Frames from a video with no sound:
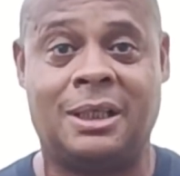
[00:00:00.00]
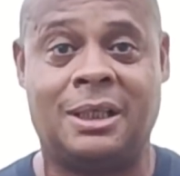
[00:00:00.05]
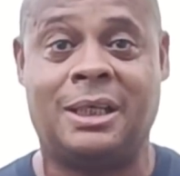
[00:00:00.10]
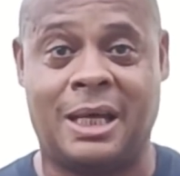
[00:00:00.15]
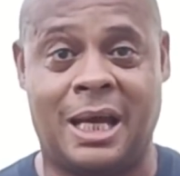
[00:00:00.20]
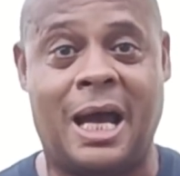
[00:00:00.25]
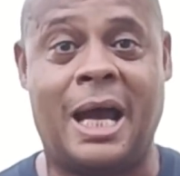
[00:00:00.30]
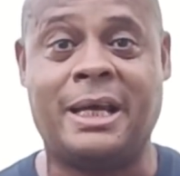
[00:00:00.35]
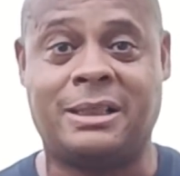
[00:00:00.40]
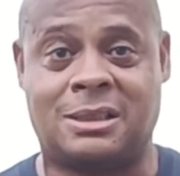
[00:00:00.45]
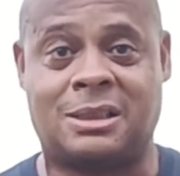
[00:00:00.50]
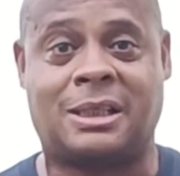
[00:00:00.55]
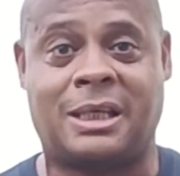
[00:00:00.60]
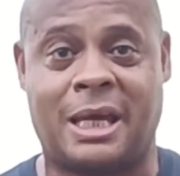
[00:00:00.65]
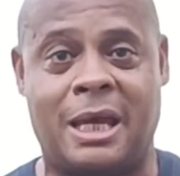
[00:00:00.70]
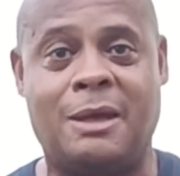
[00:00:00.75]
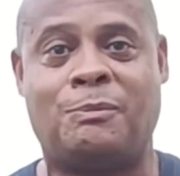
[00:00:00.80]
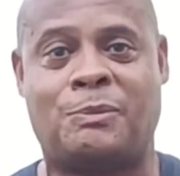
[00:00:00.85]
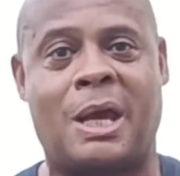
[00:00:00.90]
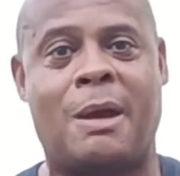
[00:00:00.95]
Yeah, I
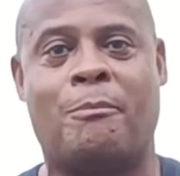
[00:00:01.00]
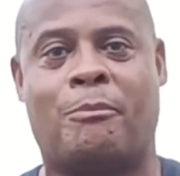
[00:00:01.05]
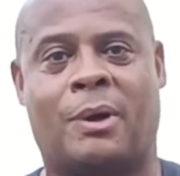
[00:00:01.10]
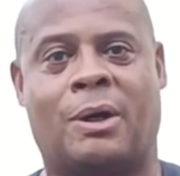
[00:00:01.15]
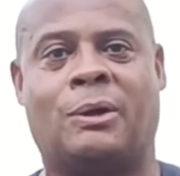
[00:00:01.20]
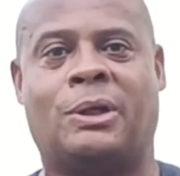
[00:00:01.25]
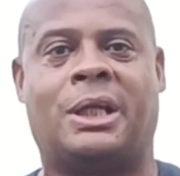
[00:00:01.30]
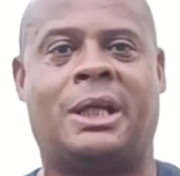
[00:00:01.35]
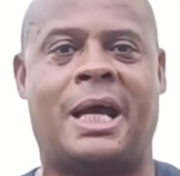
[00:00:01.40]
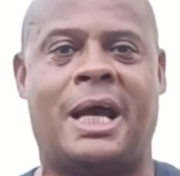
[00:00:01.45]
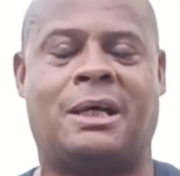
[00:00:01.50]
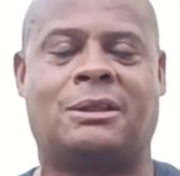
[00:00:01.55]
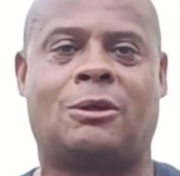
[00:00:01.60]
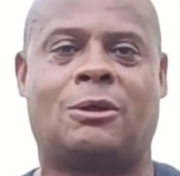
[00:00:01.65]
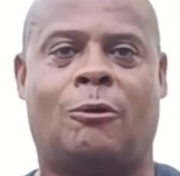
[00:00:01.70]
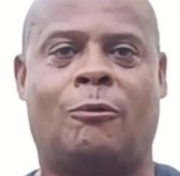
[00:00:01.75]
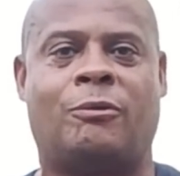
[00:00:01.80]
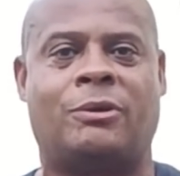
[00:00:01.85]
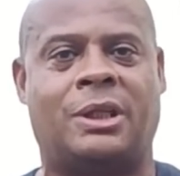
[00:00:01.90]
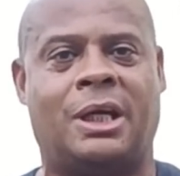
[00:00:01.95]
escaped that burning house
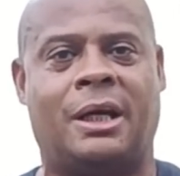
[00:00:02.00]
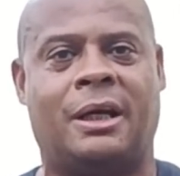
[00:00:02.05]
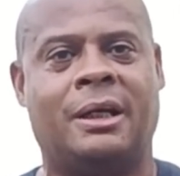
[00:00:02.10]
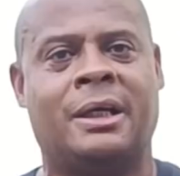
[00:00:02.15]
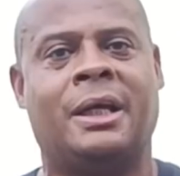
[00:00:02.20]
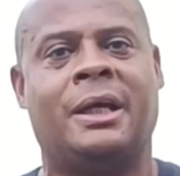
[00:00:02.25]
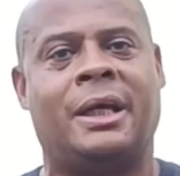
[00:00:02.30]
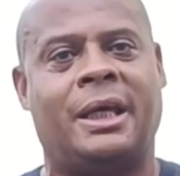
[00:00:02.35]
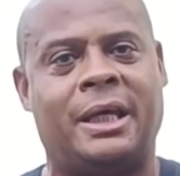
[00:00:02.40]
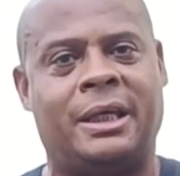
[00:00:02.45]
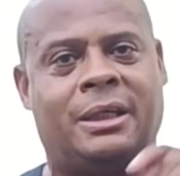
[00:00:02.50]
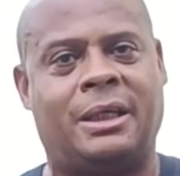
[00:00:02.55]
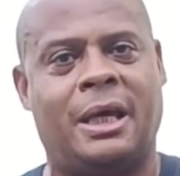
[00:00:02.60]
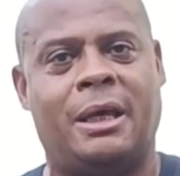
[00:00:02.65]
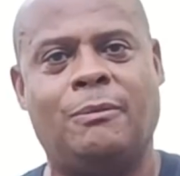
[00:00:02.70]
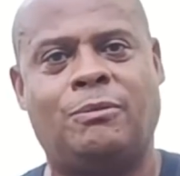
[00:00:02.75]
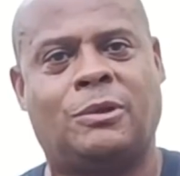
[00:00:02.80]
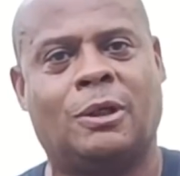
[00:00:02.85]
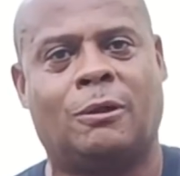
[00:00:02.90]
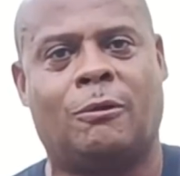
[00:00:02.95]
over there and
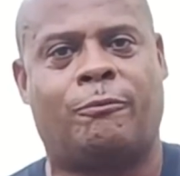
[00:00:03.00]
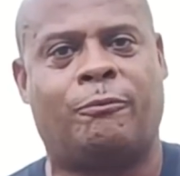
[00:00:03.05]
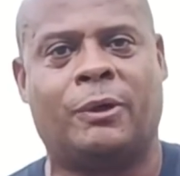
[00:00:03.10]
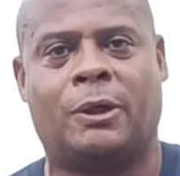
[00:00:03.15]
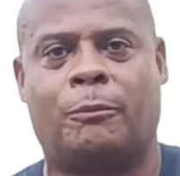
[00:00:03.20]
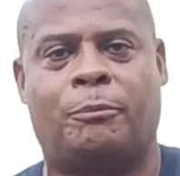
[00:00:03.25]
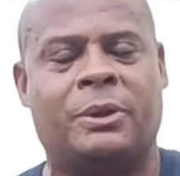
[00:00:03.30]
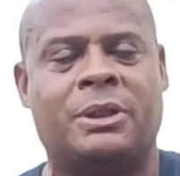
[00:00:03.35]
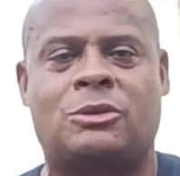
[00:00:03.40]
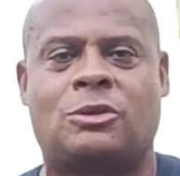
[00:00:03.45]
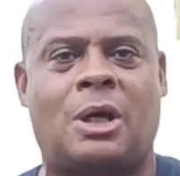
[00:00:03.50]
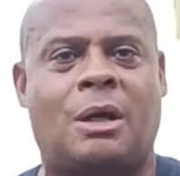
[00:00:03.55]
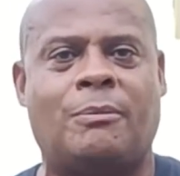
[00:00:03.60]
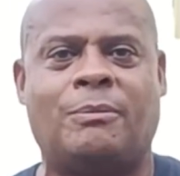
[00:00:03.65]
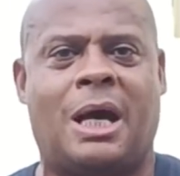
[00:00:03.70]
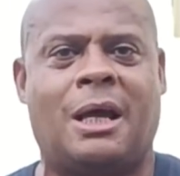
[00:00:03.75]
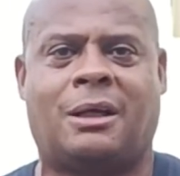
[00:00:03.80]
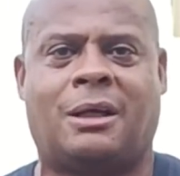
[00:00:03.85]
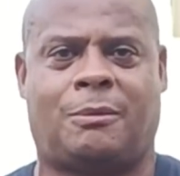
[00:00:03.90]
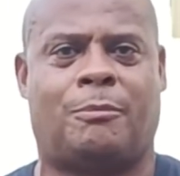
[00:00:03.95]
came to the Philippines, so I'm
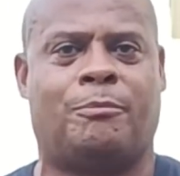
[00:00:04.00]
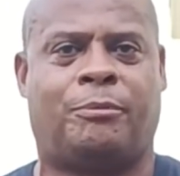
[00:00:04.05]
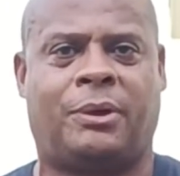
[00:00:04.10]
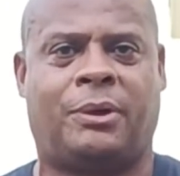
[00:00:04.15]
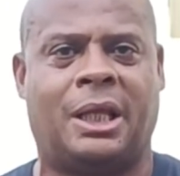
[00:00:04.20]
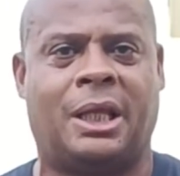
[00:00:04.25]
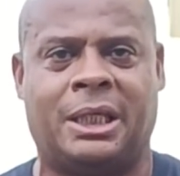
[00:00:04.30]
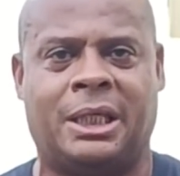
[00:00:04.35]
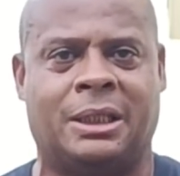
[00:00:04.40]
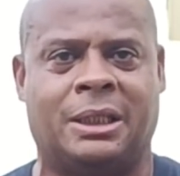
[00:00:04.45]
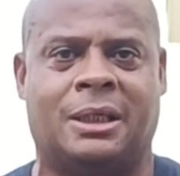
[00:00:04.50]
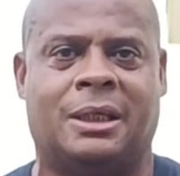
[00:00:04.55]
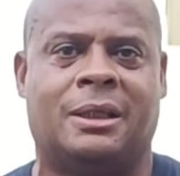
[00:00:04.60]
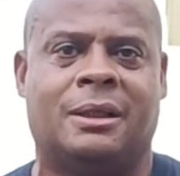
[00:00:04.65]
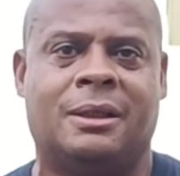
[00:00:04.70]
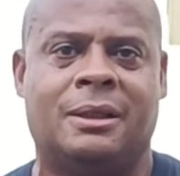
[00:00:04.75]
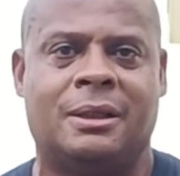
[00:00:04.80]
not complaining.